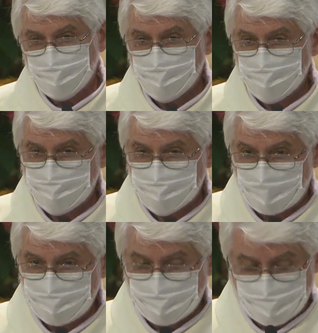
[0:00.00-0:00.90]

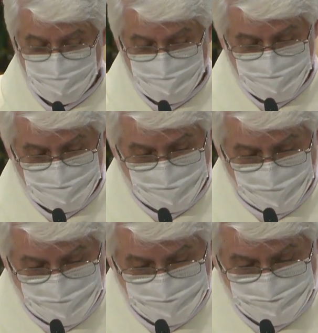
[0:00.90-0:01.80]
Brother and sister,